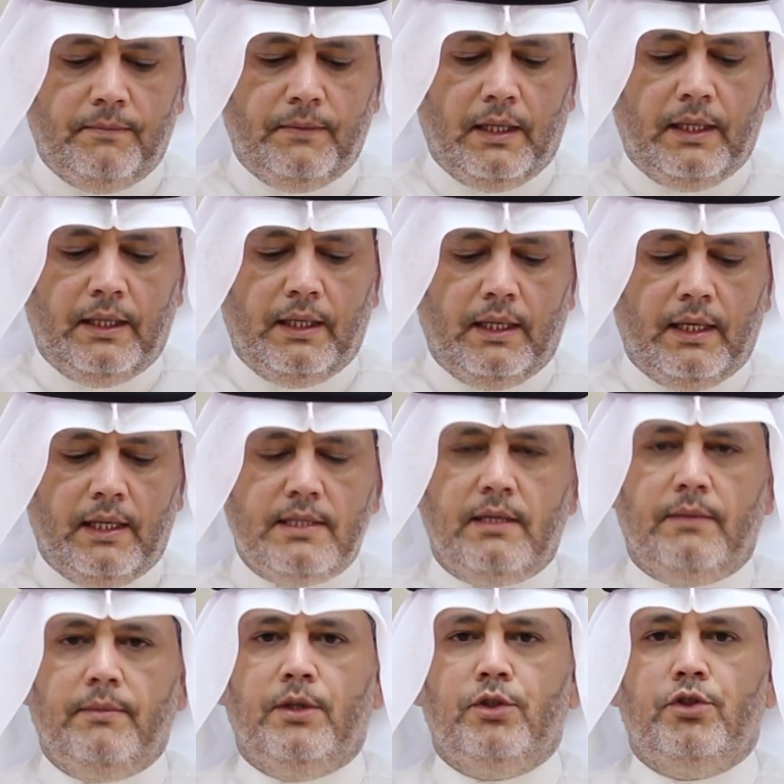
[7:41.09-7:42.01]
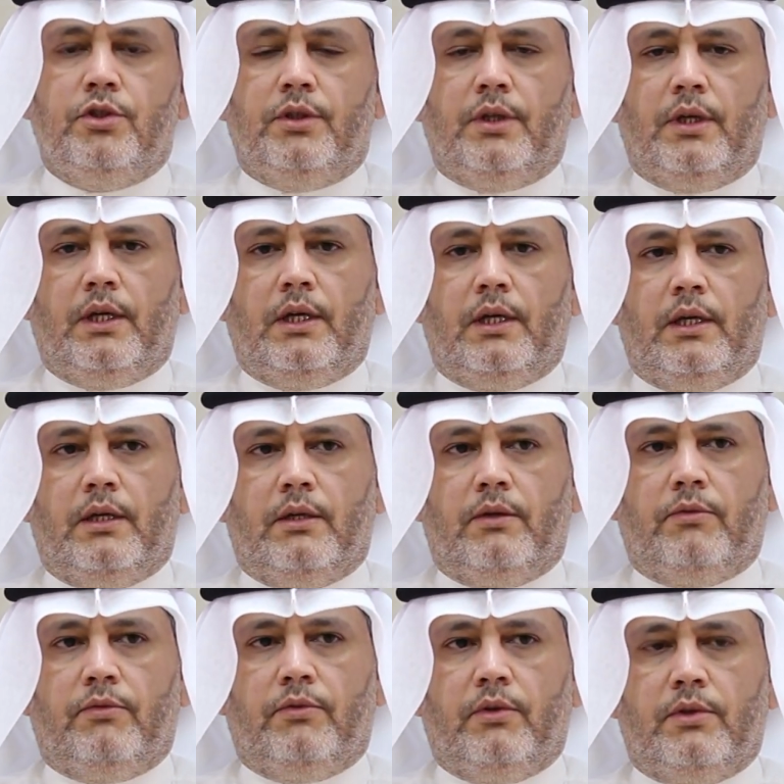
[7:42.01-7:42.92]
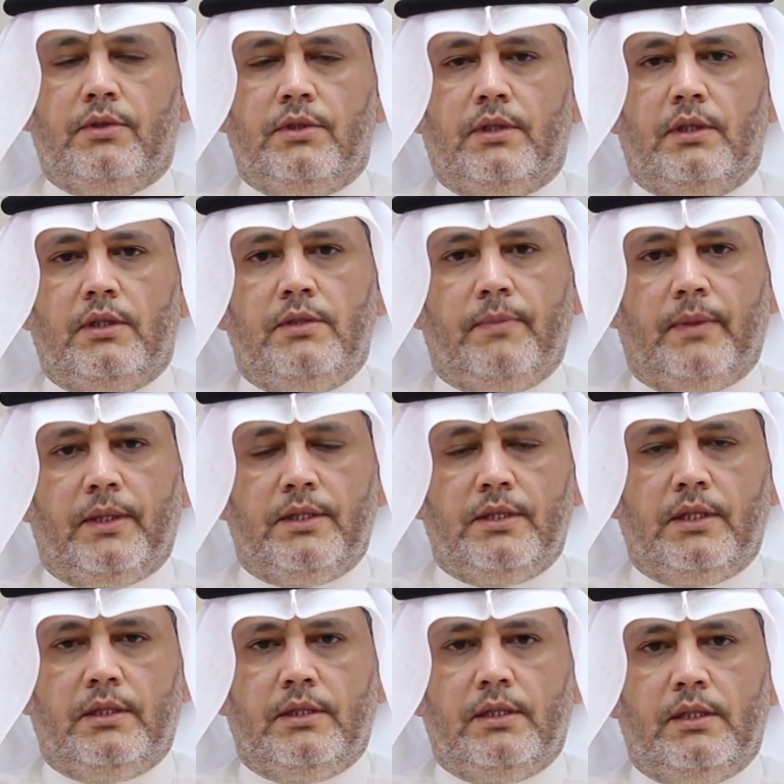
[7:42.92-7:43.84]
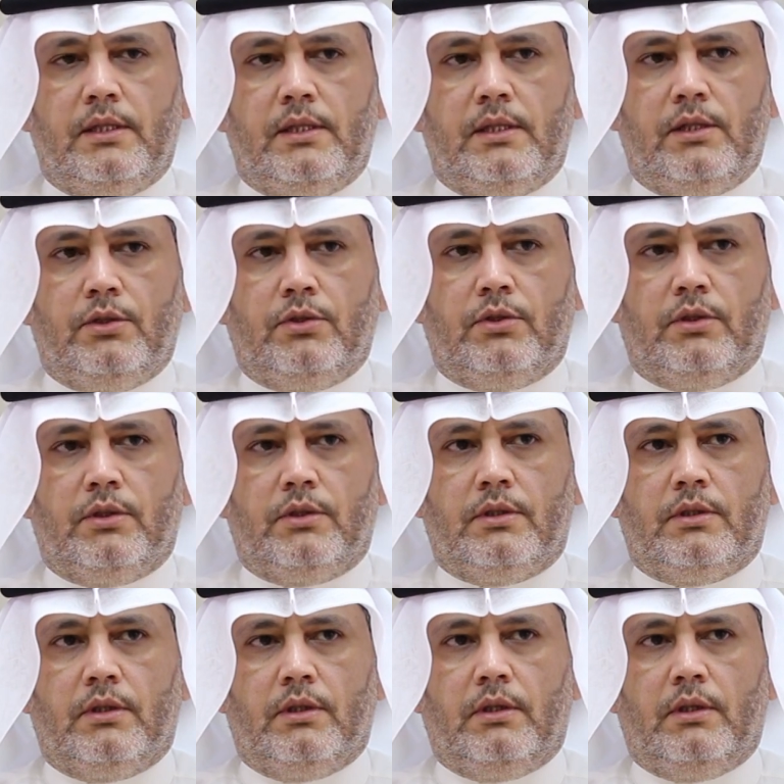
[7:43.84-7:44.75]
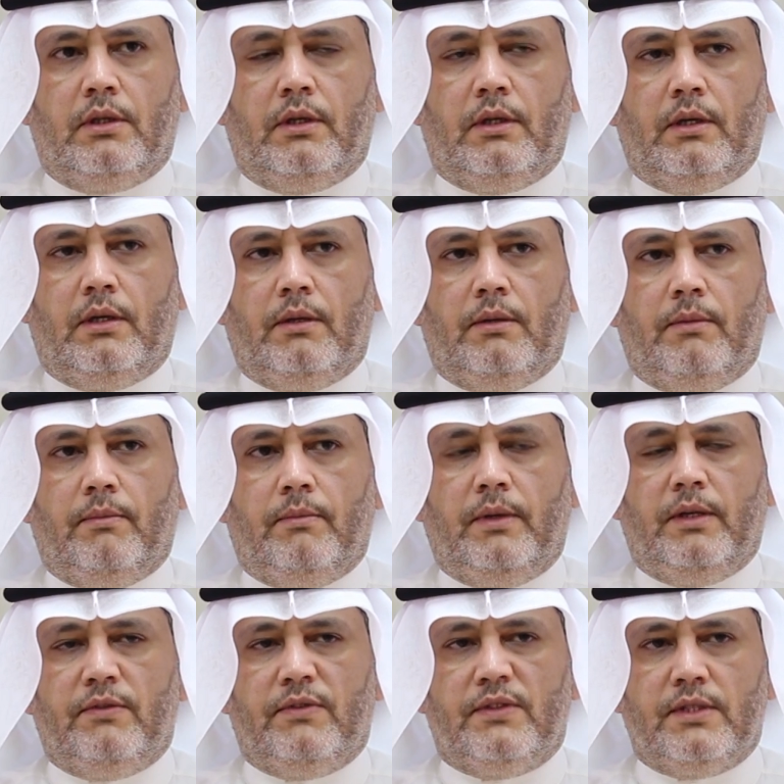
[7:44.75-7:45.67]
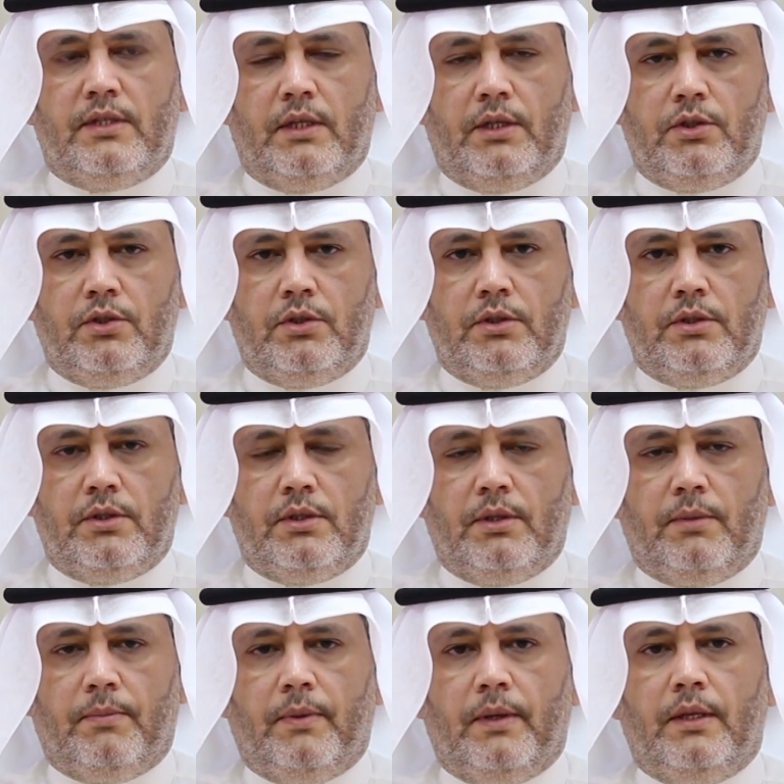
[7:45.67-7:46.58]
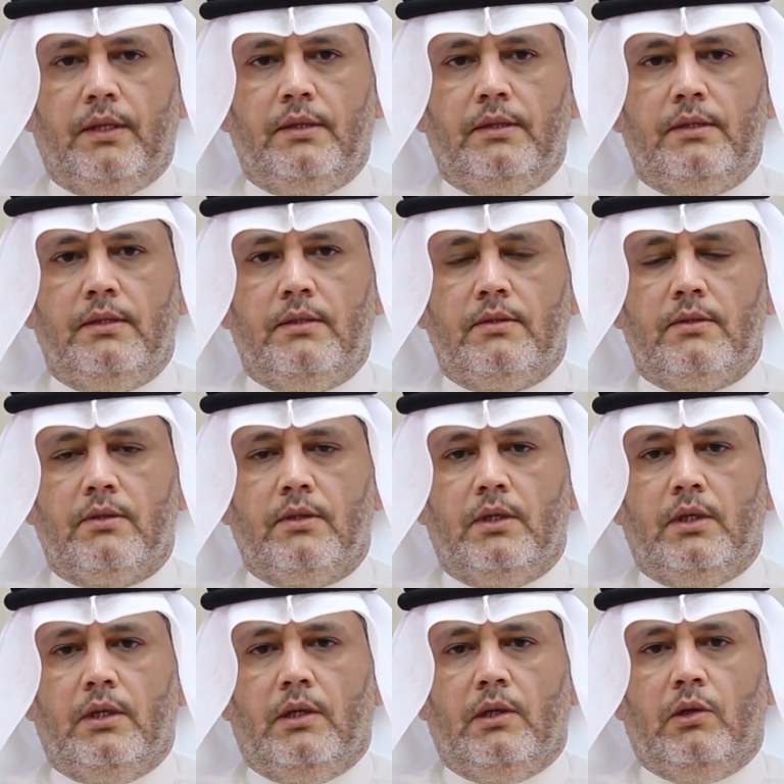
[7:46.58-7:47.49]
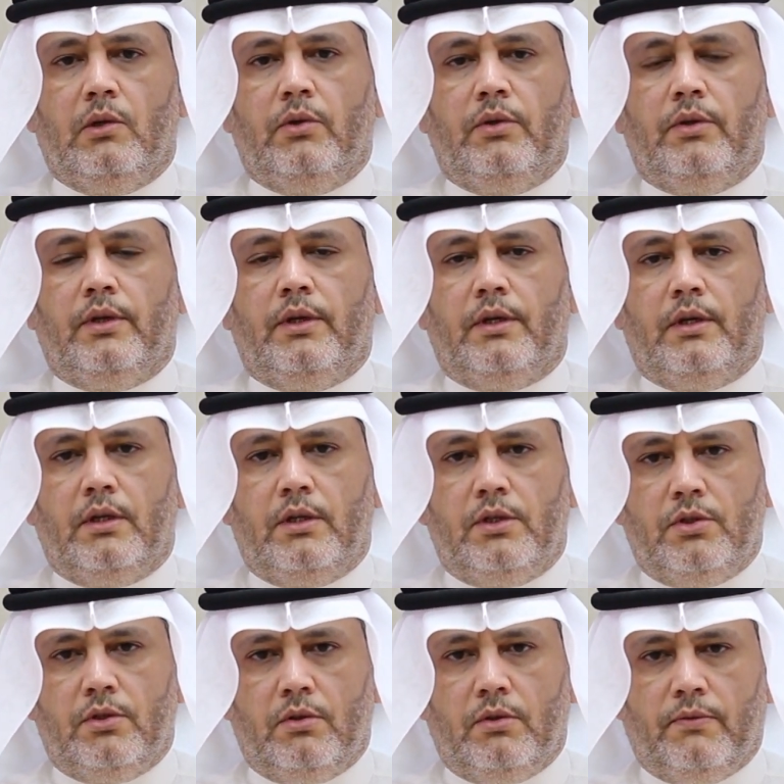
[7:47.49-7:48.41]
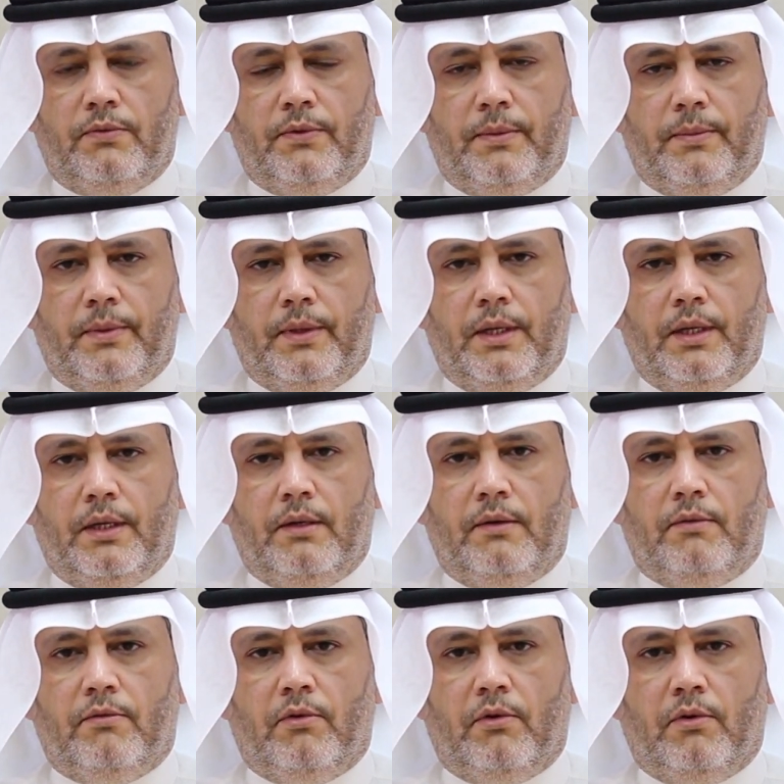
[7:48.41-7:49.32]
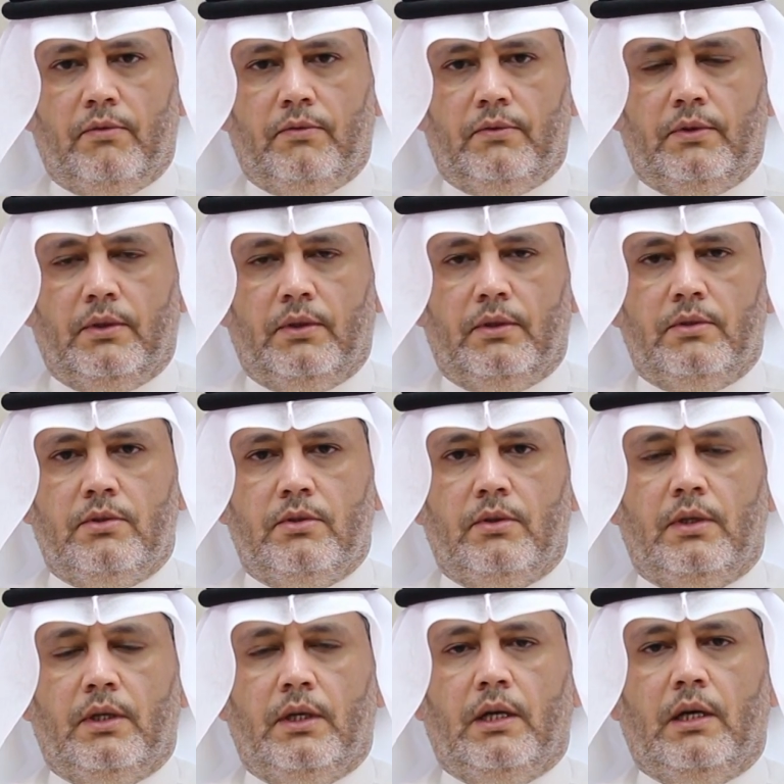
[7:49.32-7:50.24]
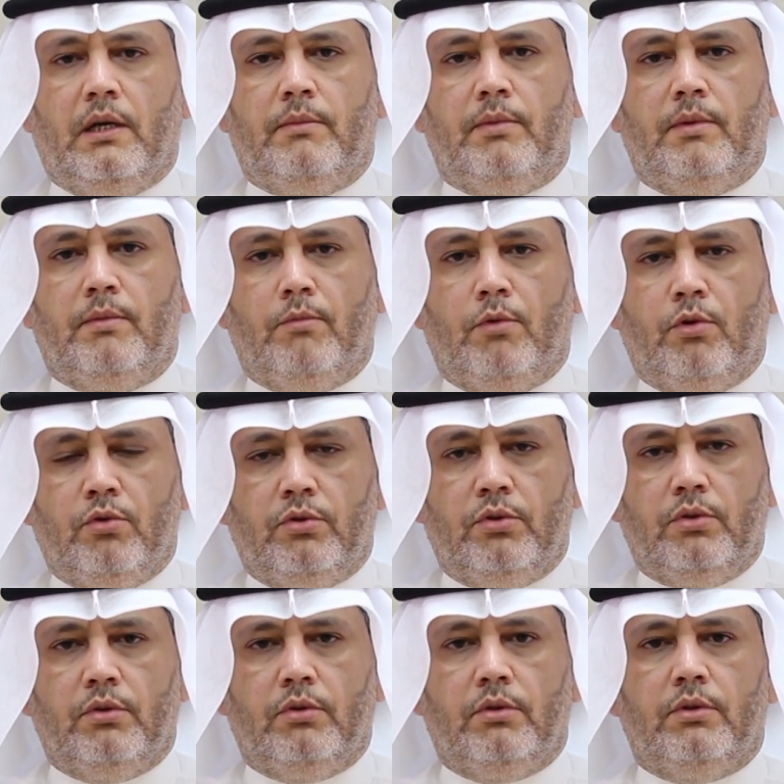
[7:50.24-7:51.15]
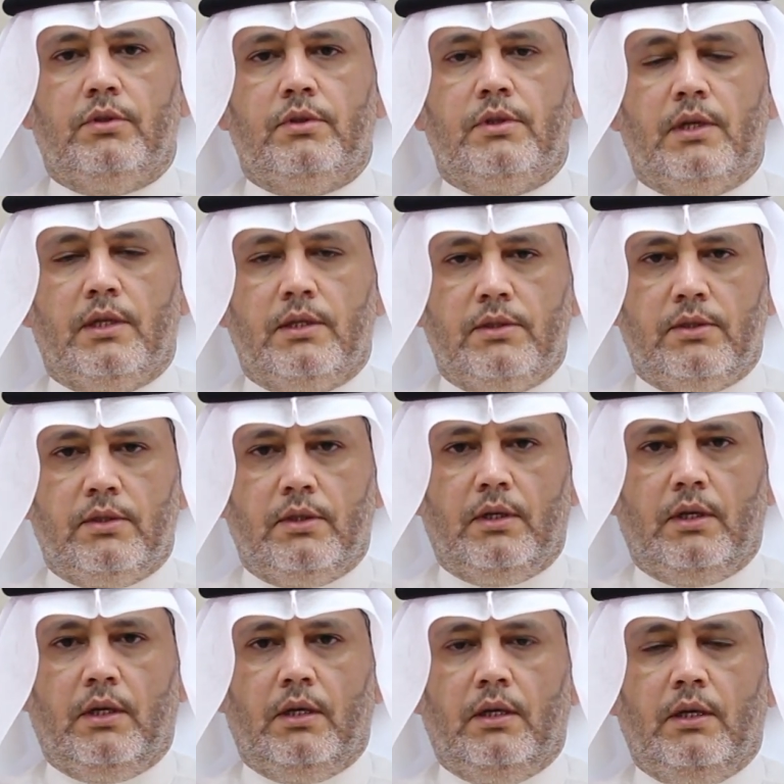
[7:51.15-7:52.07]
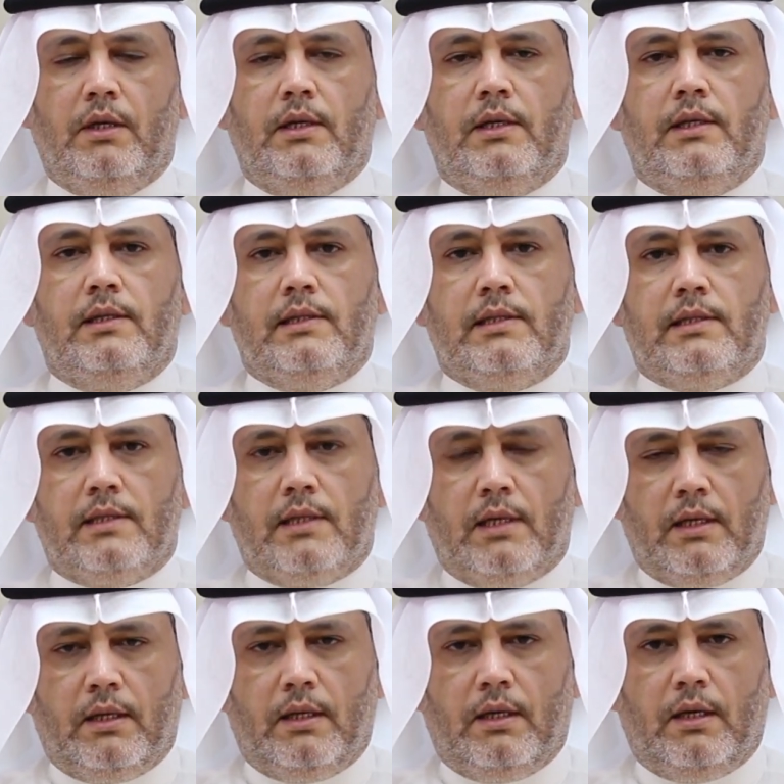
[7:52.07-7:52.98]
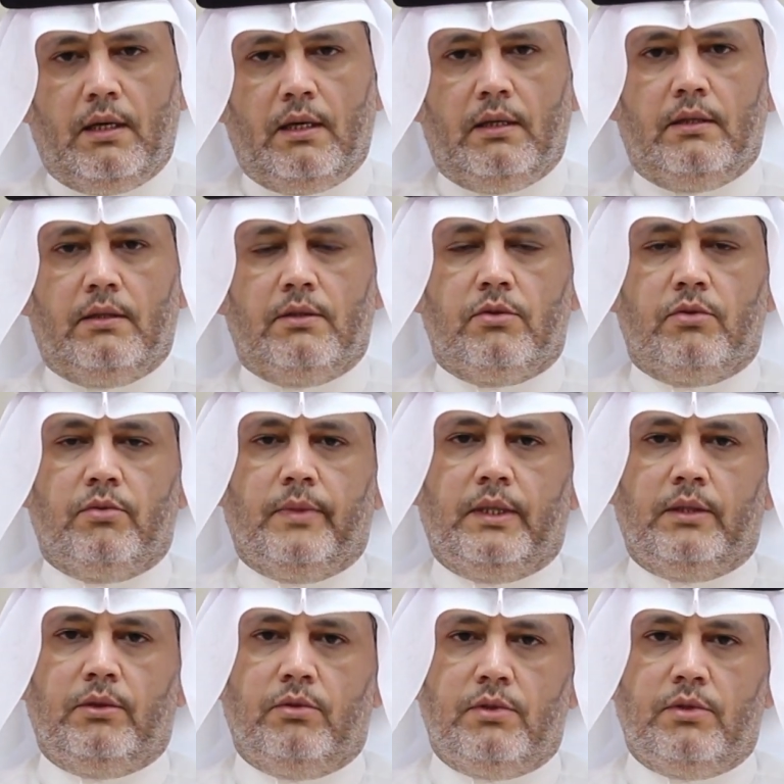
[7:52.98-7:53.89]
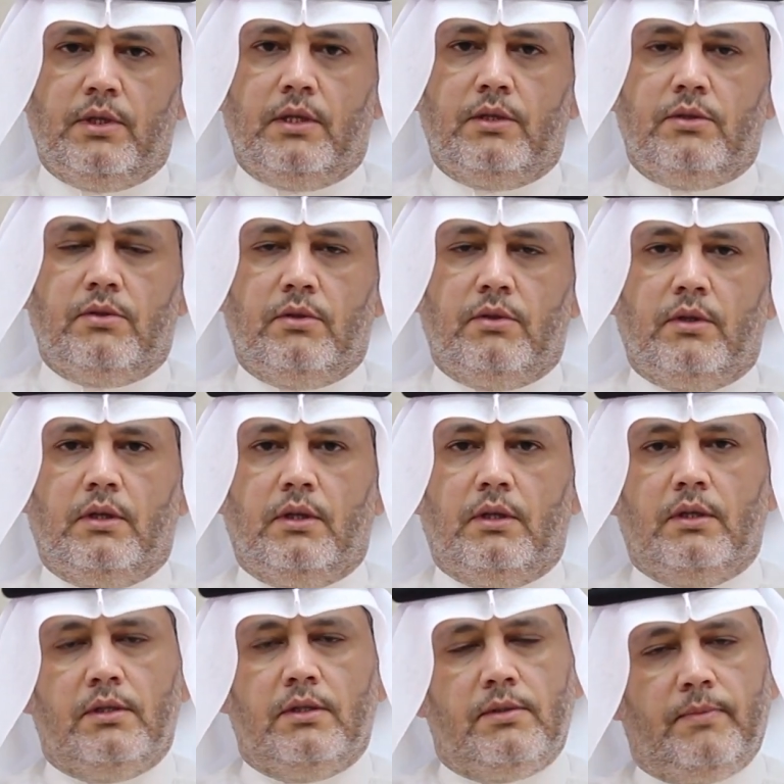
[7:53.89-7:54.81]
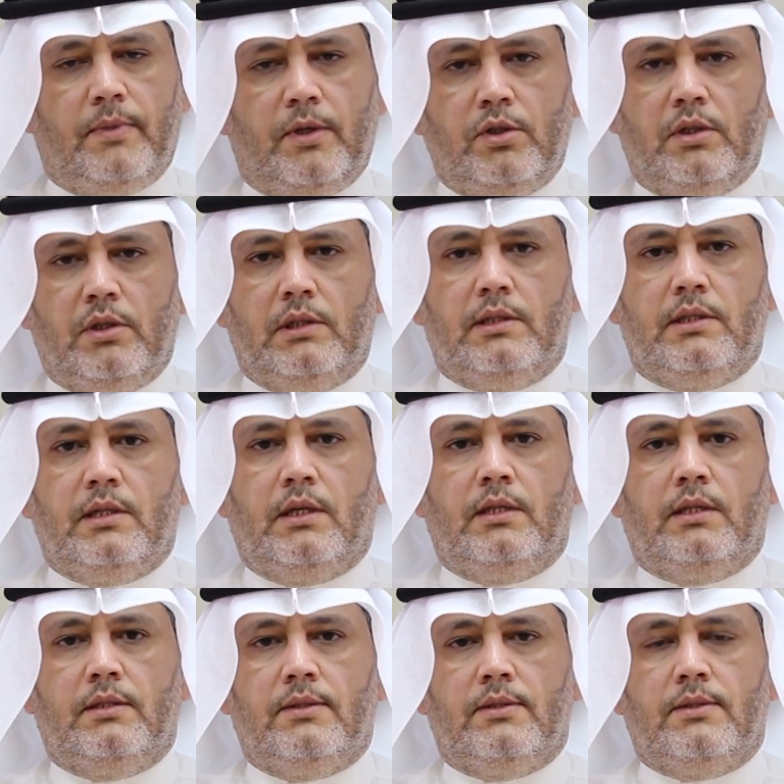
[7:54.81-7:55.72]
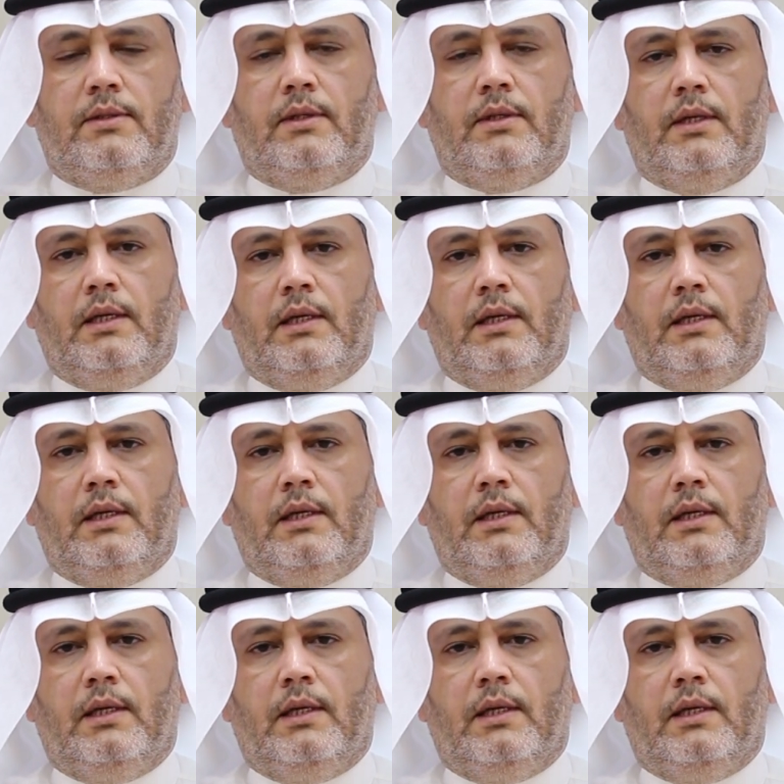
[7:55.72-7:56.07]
And as I mentioned earlier, of course, these partial seizures, the manifestations depends on the region of the brain involved. So they can be motor, sensory, psychic, somatosensory, special sense,